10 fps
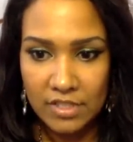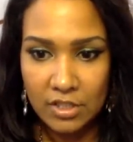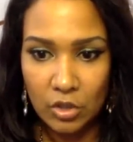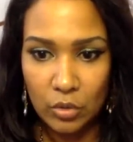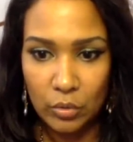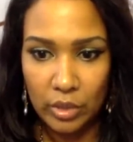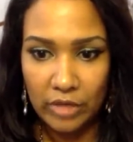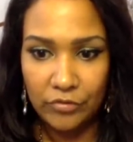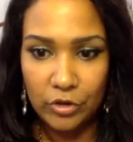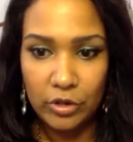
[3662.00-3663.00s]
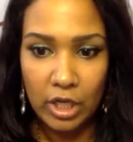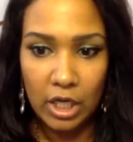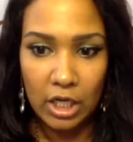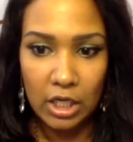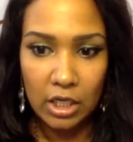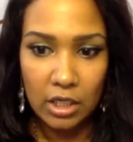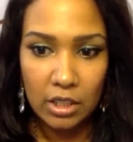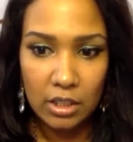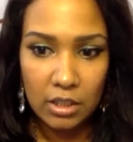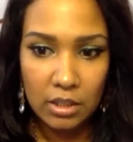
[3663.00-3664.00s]
so if you're not
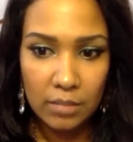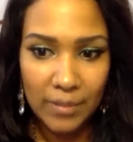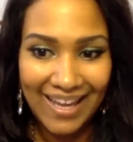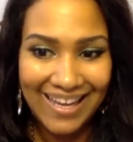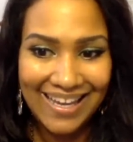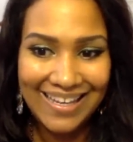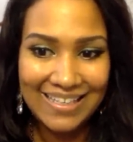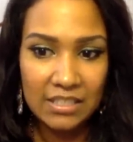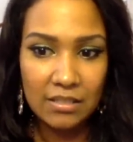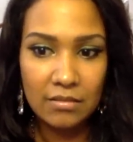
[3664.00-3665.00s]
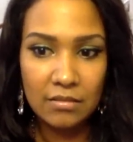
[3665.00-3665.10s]
paid